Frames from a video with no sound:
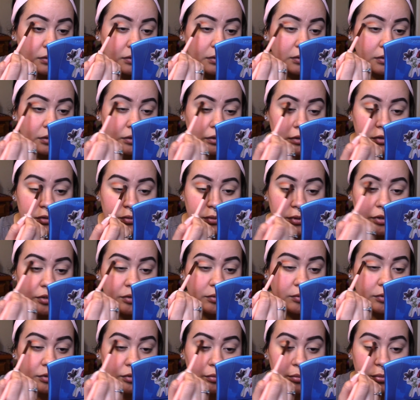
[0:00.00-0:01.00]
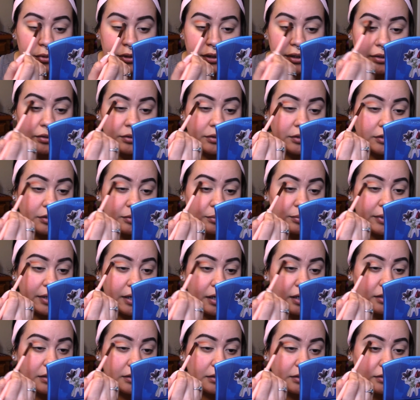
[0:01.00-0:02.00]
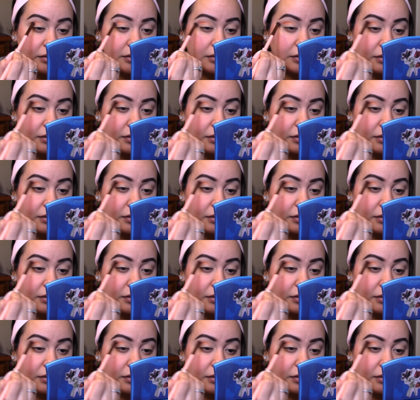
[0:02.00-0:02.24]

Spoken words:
I swear it was brown in the palette.